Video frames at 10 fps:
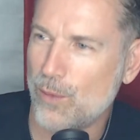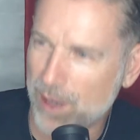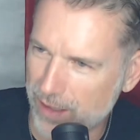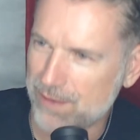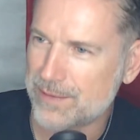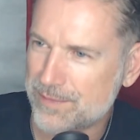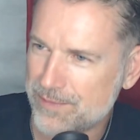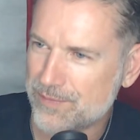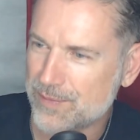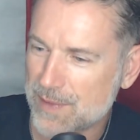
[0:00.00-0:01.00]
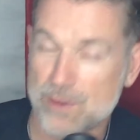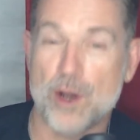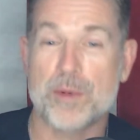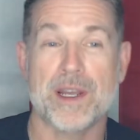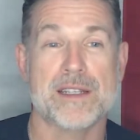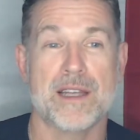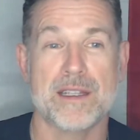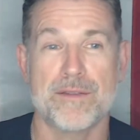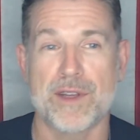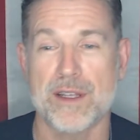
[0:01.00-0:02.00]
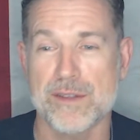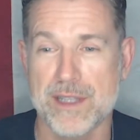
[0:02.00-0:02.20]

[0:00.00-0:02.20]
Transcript: well. So I hope you guys like the videos that